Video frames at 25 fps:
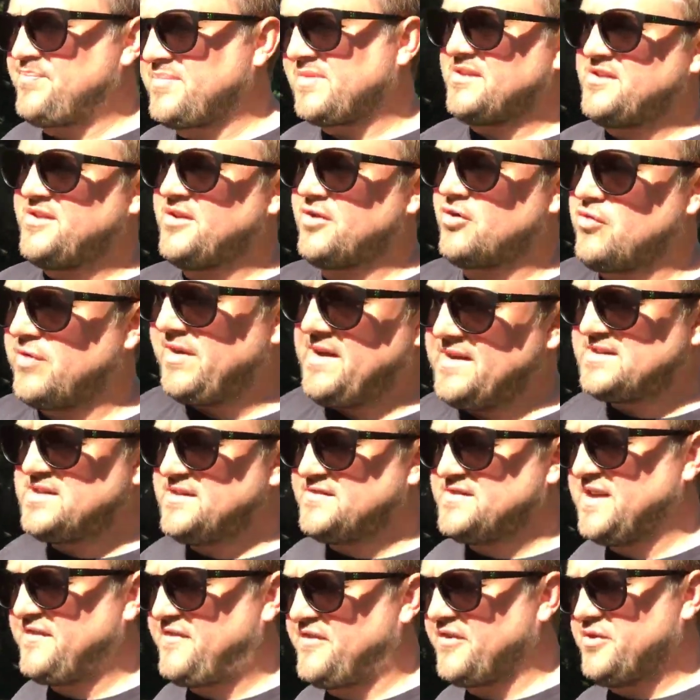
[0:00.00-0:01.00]
degrees of
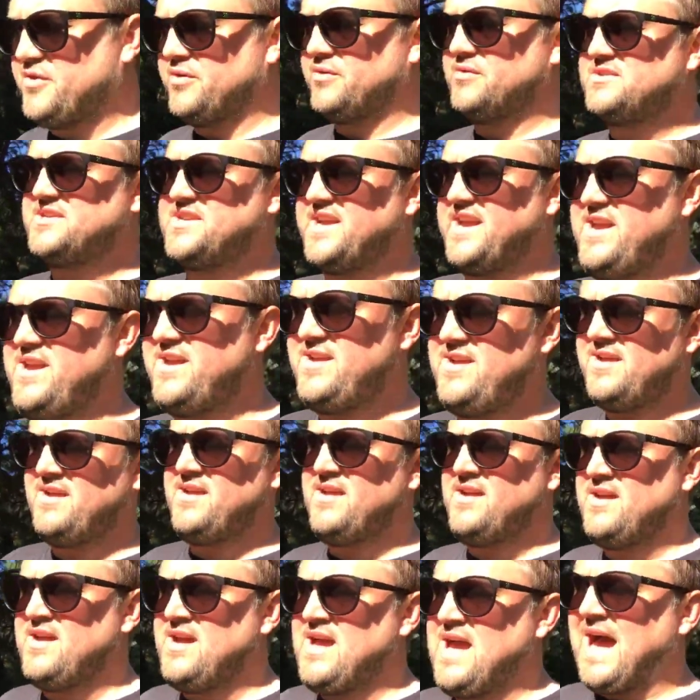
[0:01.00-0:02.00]
difficulty
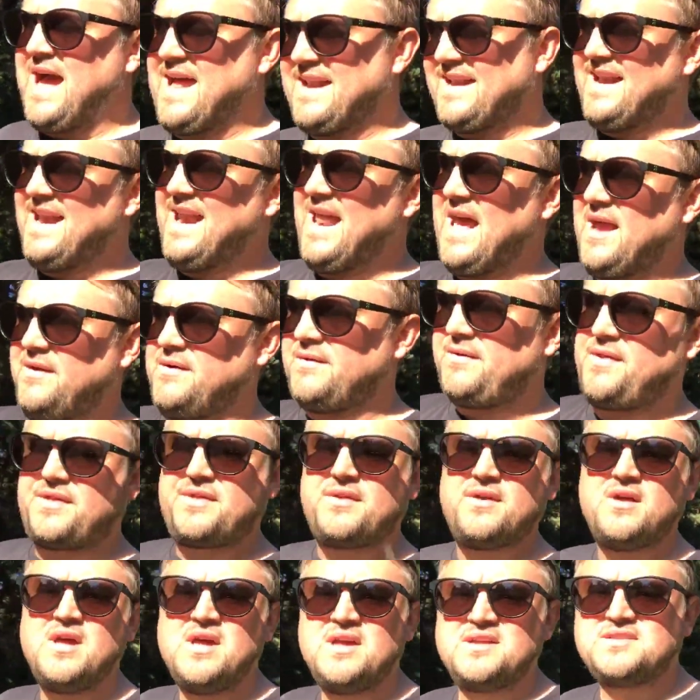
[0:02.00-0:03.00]
and length,
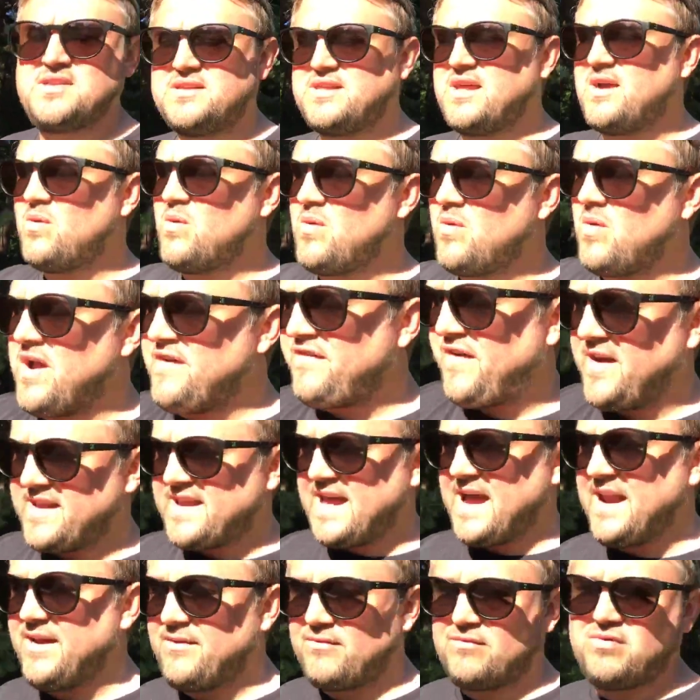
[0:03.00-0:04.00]
so that if I
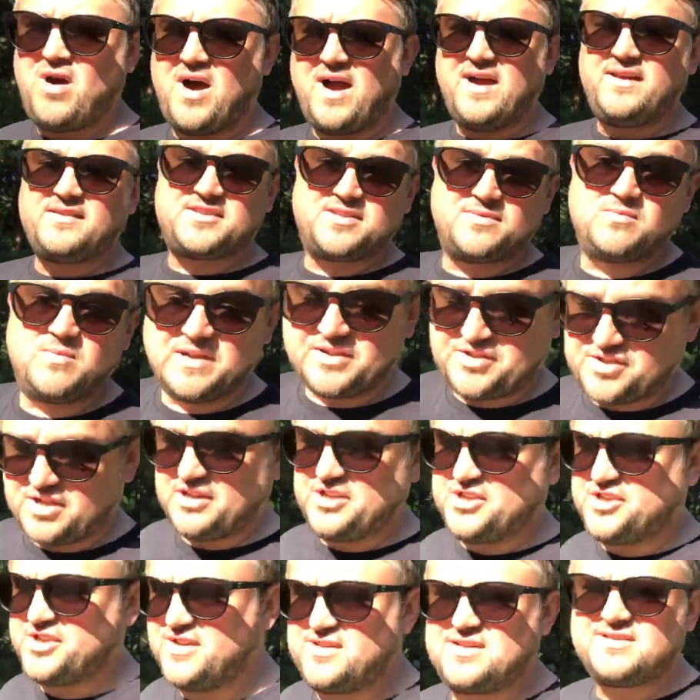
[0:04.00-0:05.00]
get it right, which I
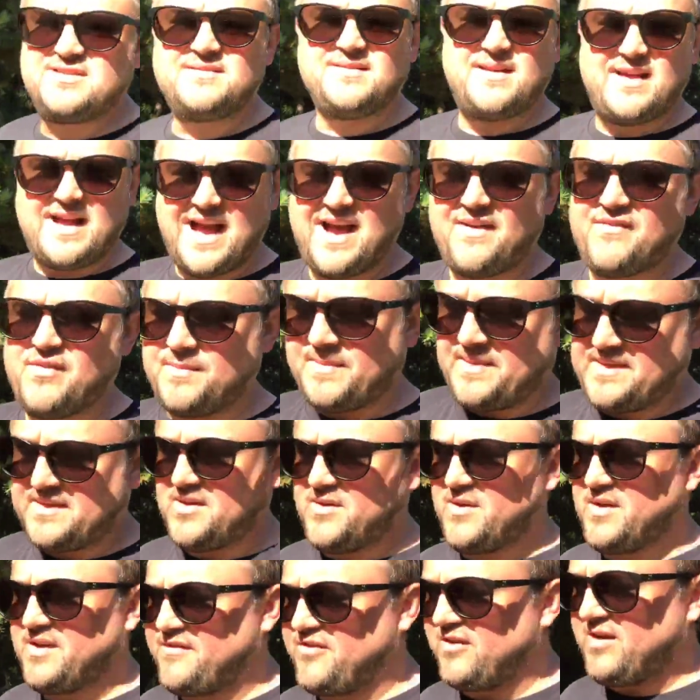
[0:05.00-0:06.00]
should, having been
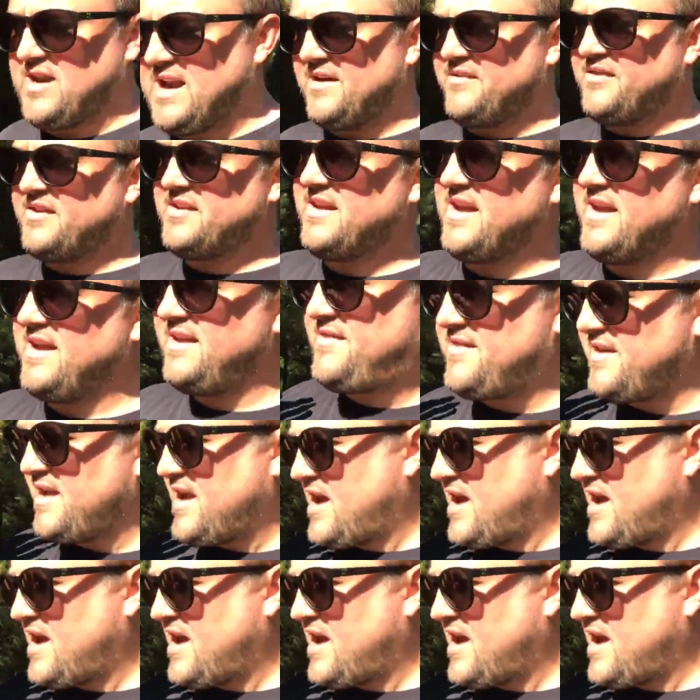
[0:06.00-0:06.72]
doing it for 11 years,